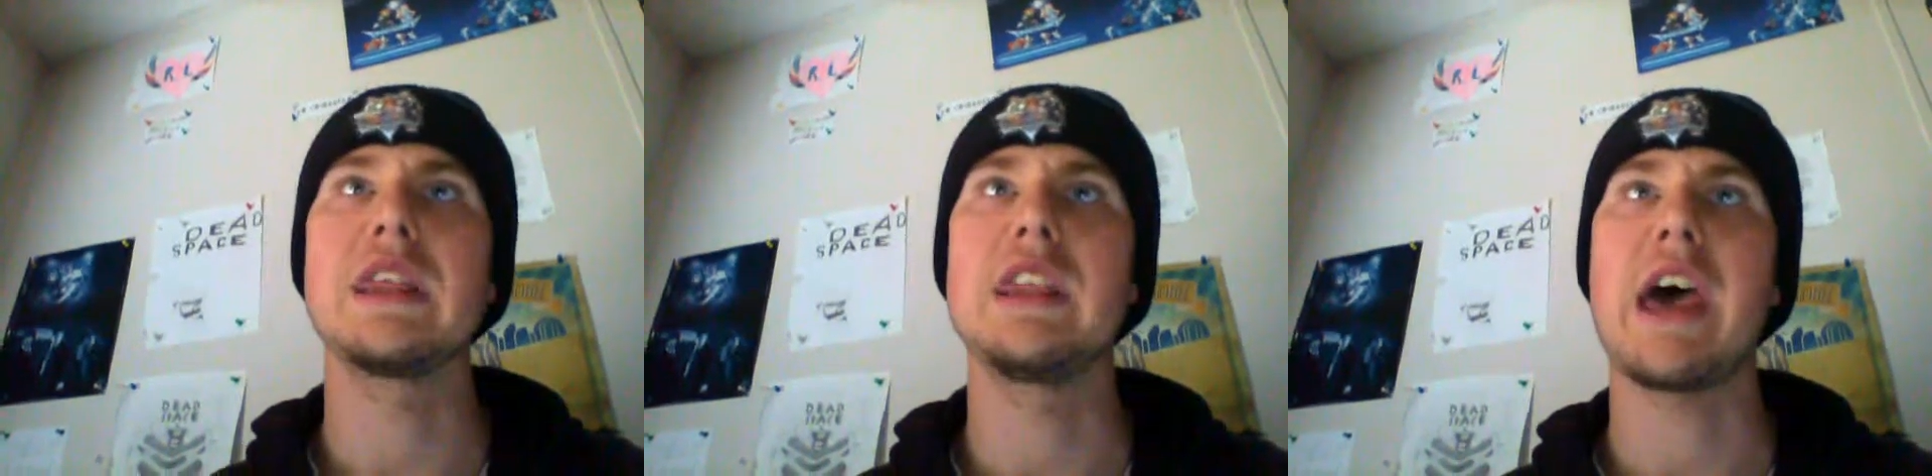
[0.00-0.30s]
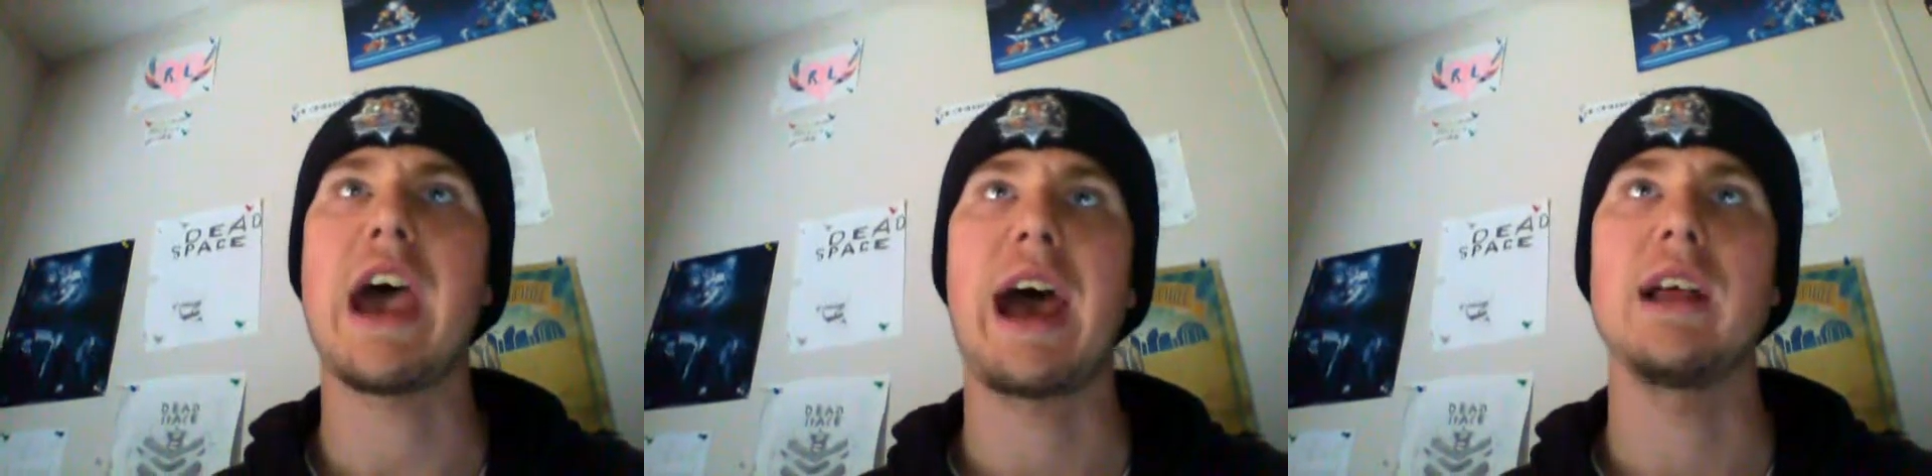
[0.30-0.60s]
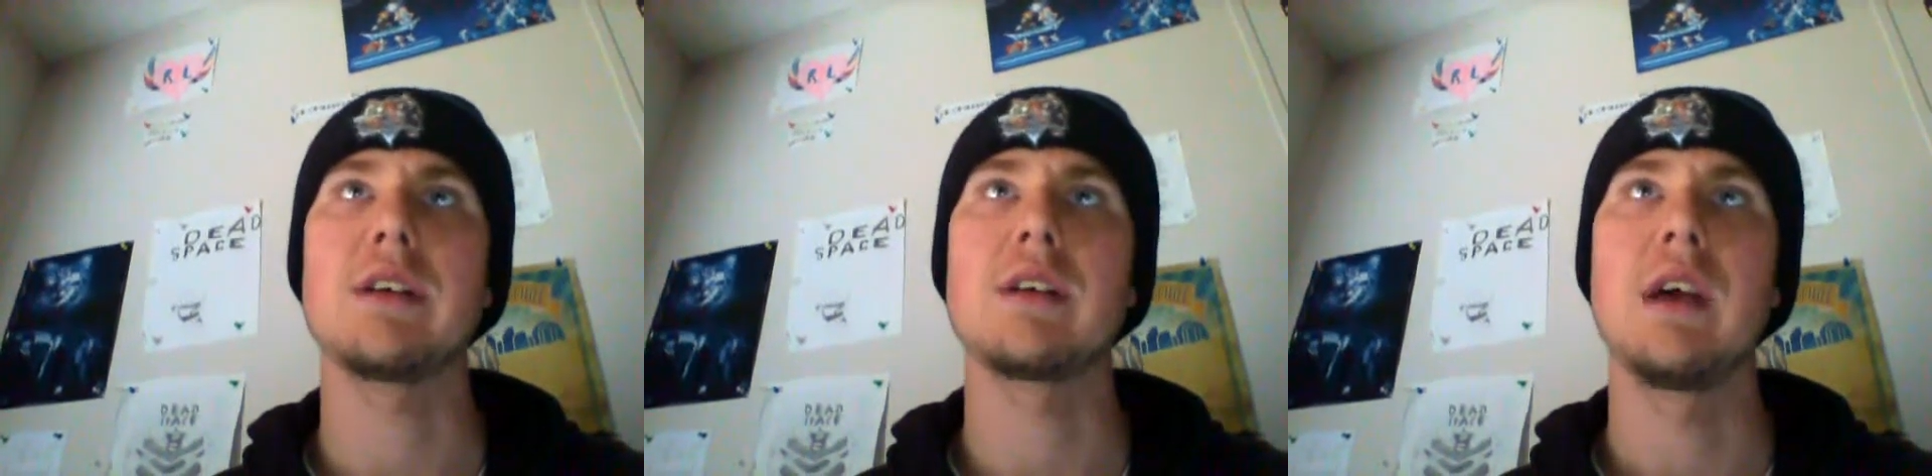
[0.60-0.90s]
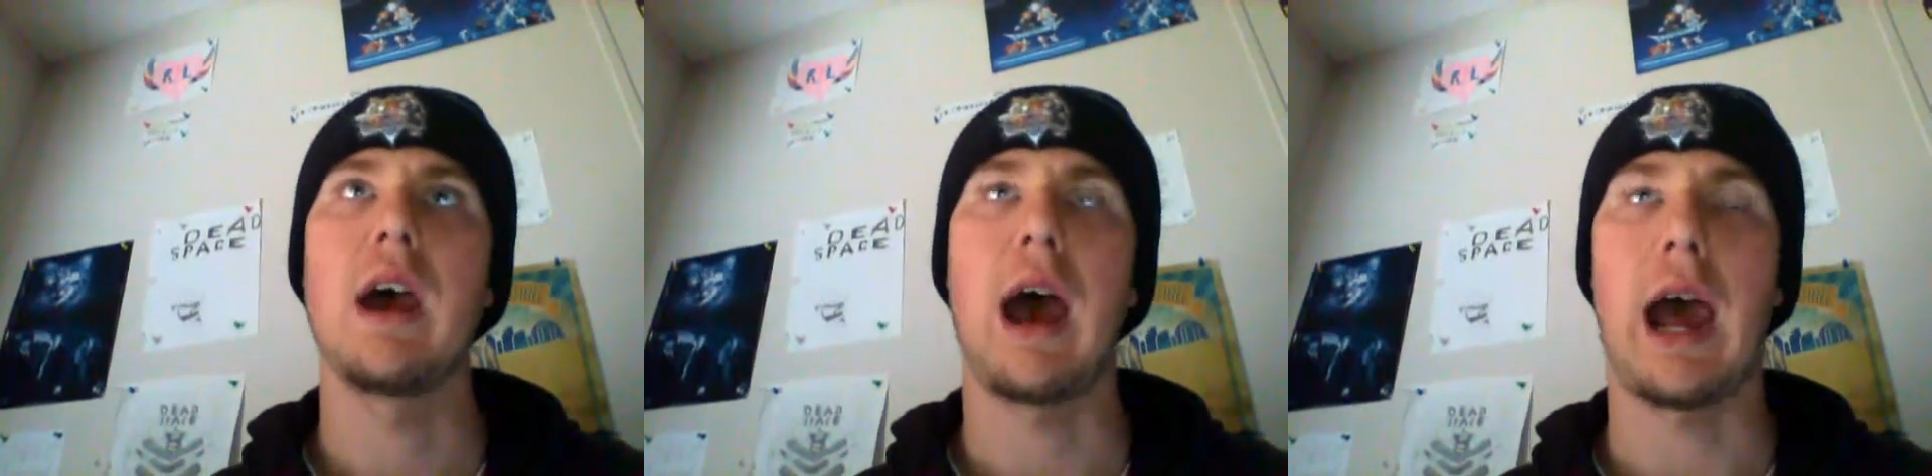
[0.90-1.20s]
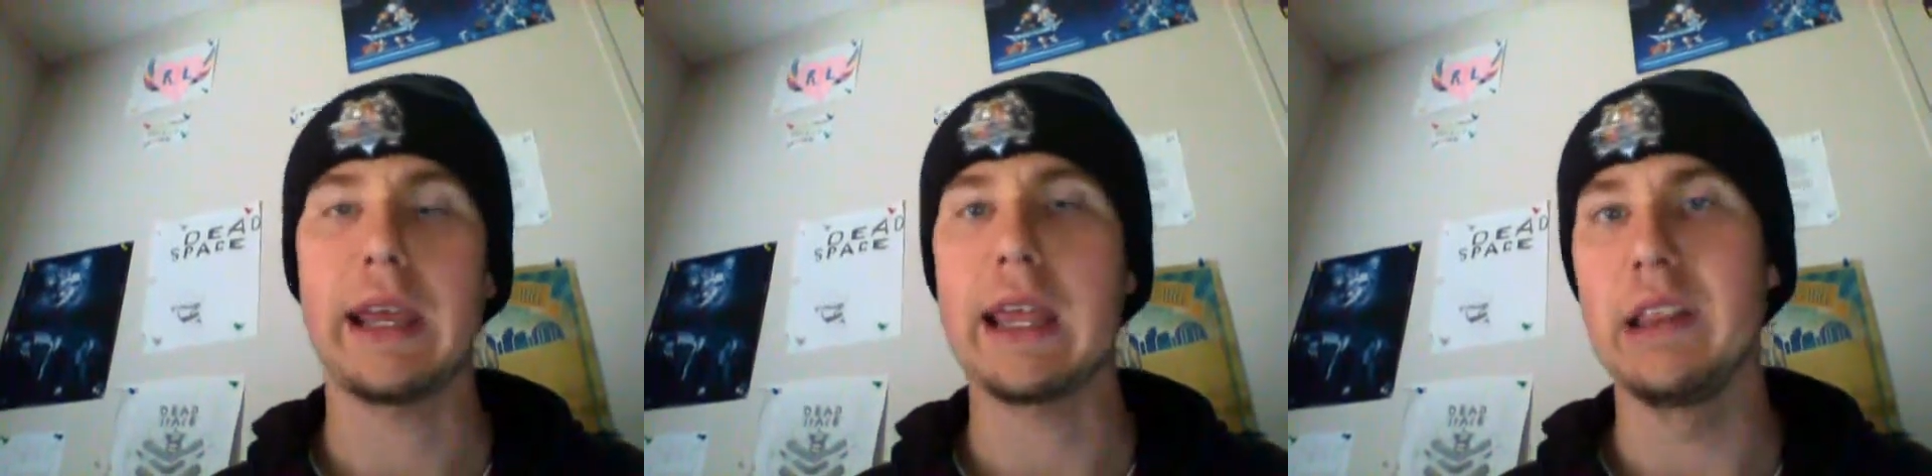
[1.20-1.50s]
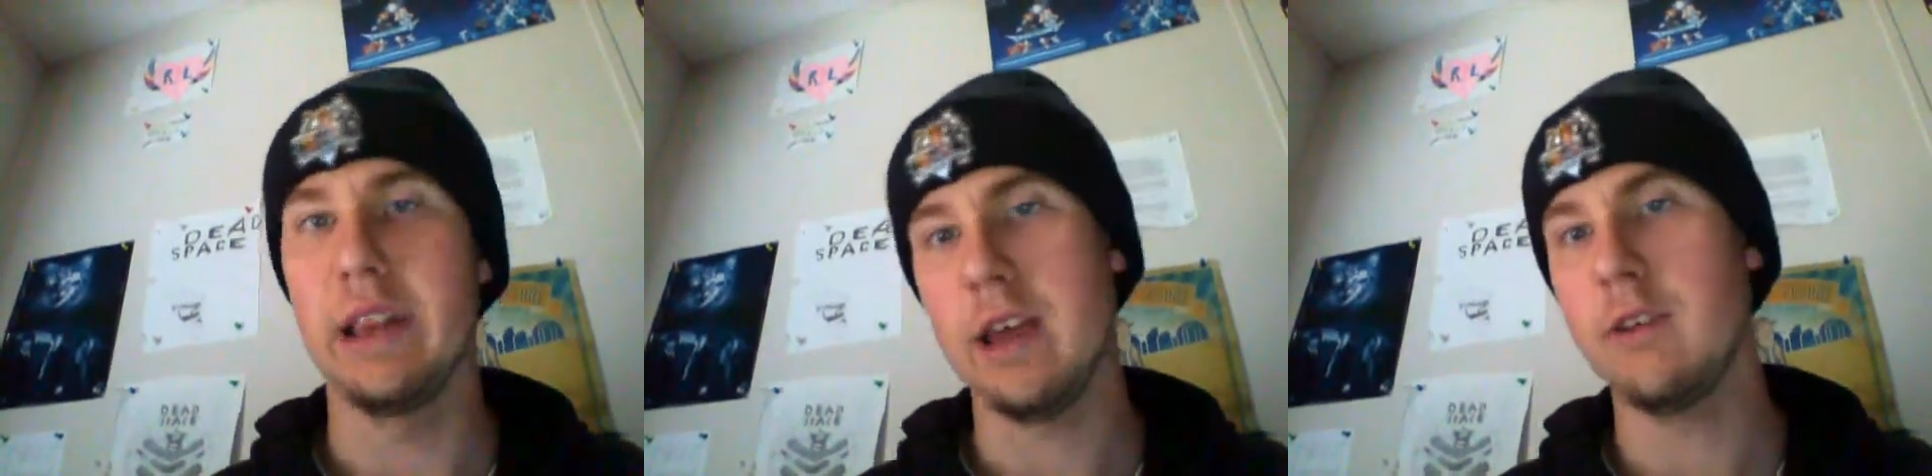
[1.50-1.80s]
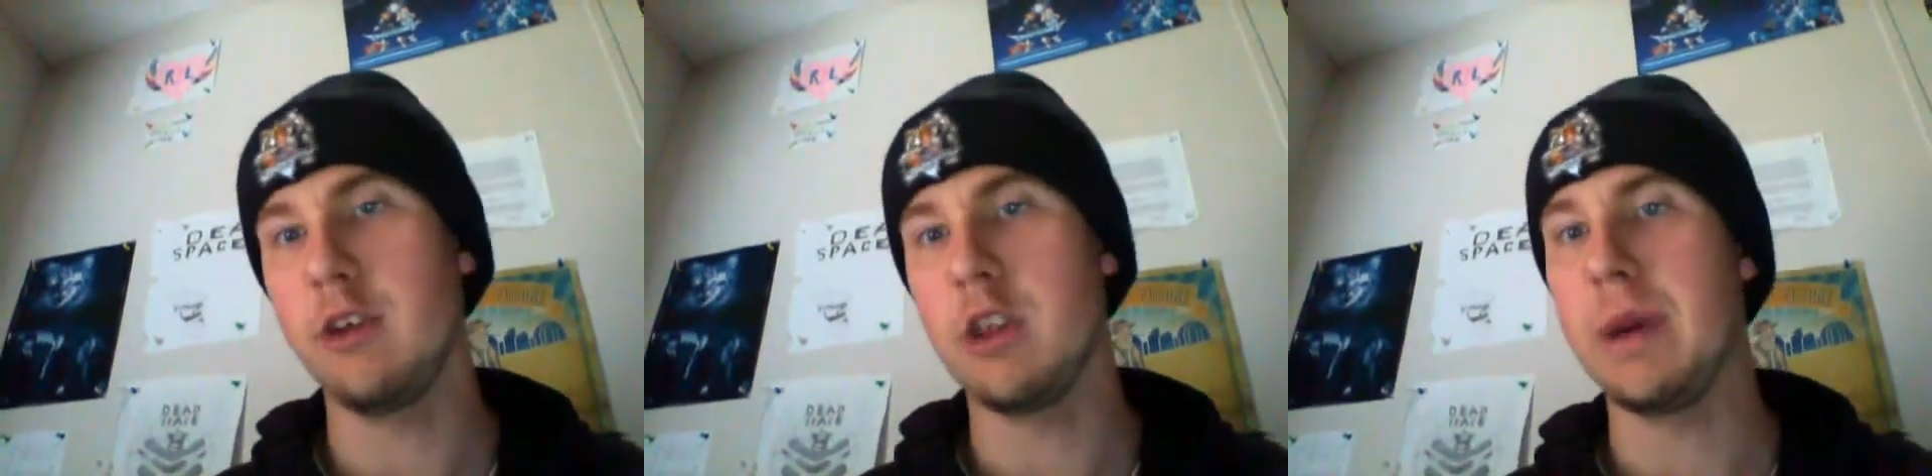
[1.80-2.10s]
that, I can
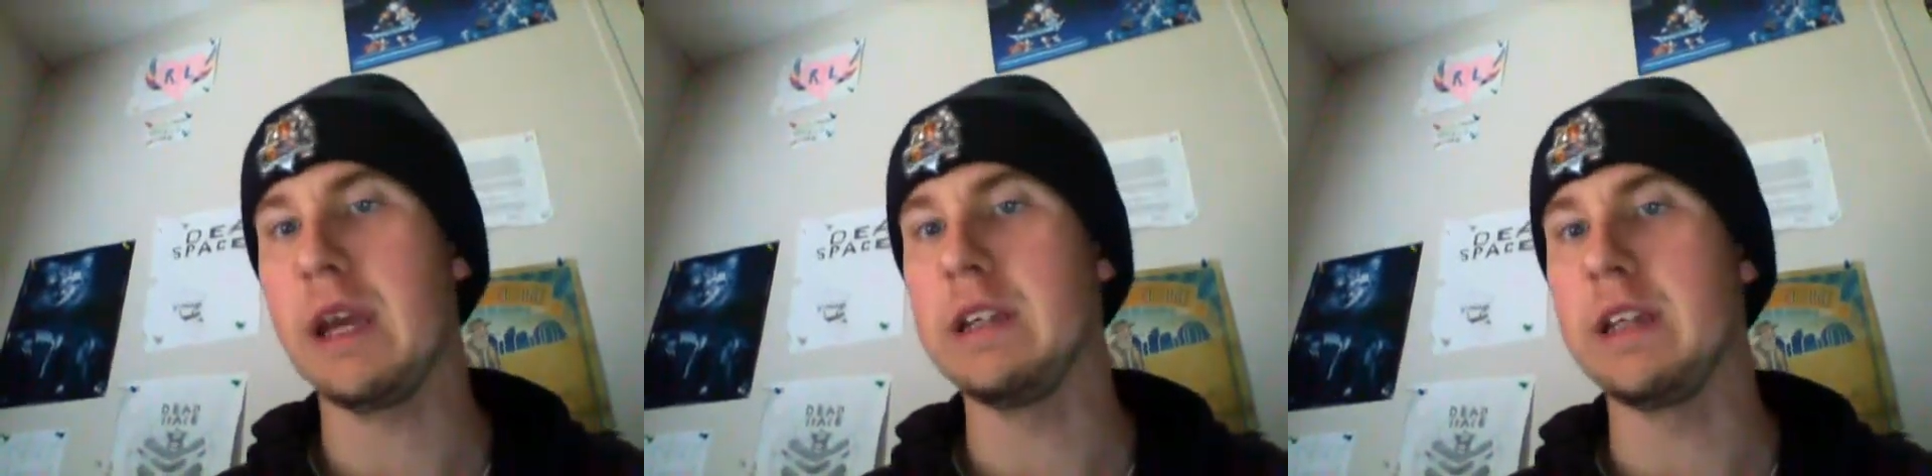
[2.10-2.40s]
live with being